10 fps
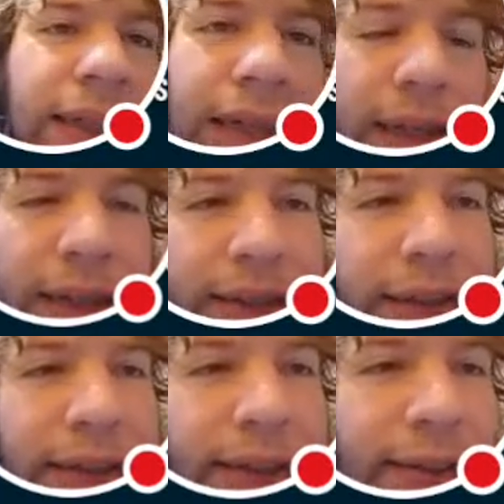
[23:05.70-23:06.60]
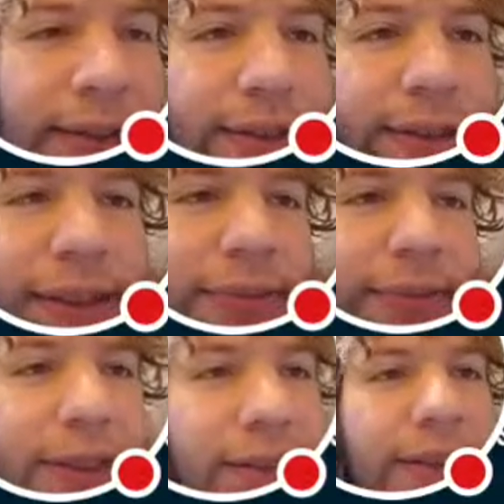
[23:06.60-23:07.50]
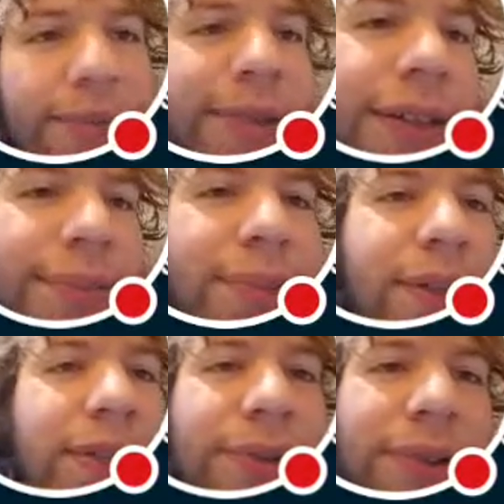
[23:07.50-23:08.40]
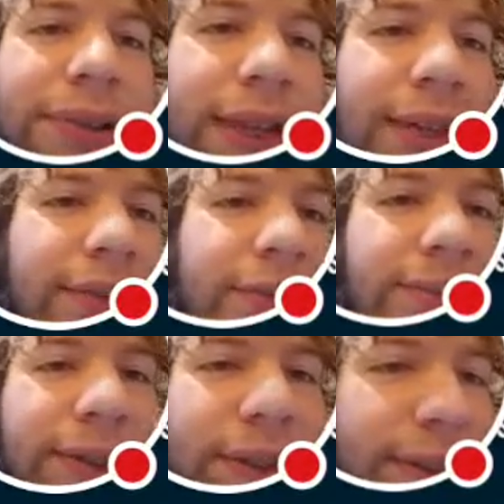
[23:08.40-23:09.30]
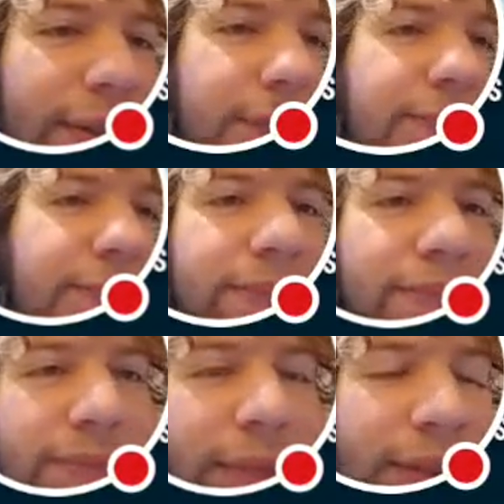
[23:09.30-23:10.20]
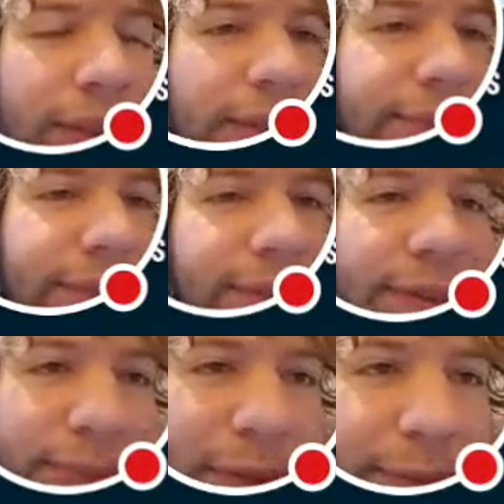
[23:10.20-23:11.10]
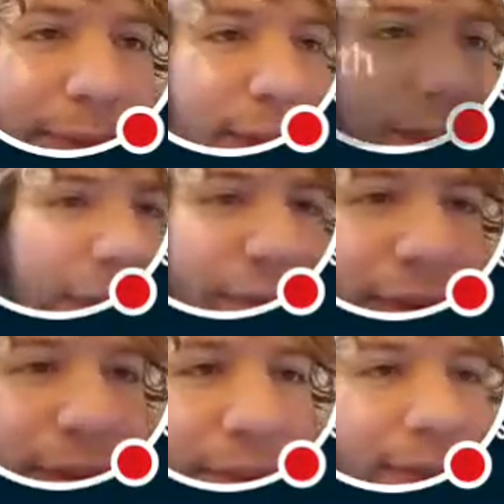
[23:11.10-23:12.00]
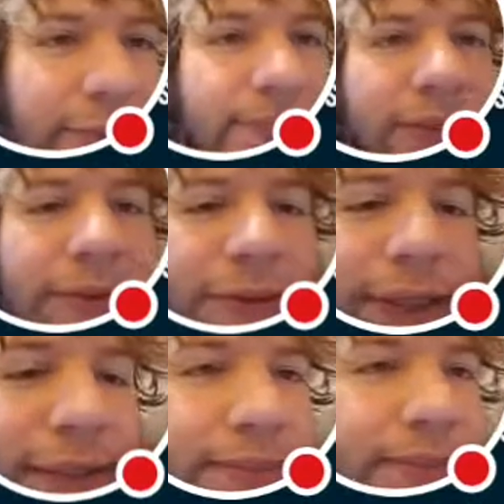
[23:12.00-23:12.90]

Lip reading: I'll say this: your team's not going to be unbeatable. At some point, your teams will just pub stomp every time you fight.